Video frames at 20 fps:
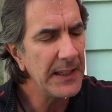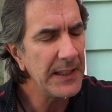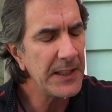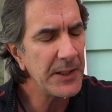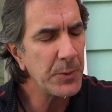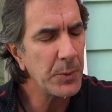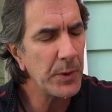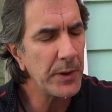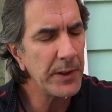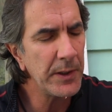
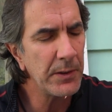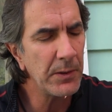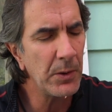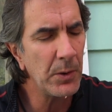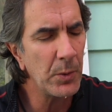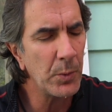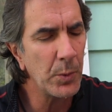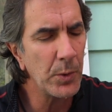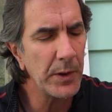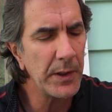He's 1 year
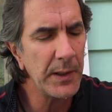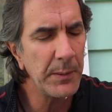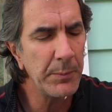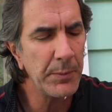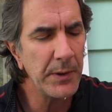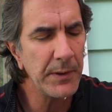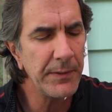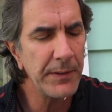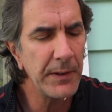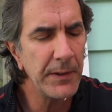old, working
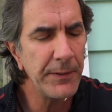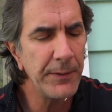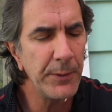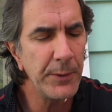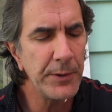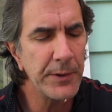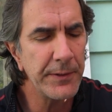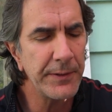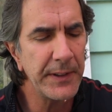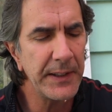breed, very
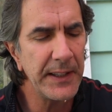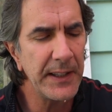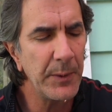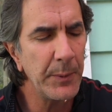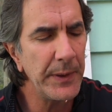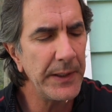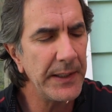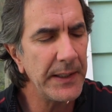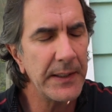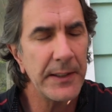food driven,
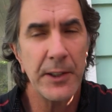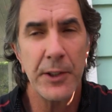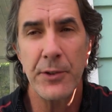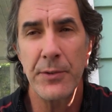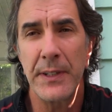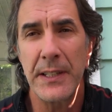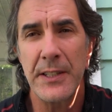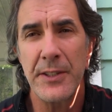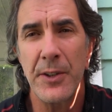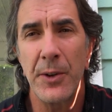can't wait to get the
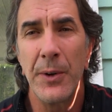treat.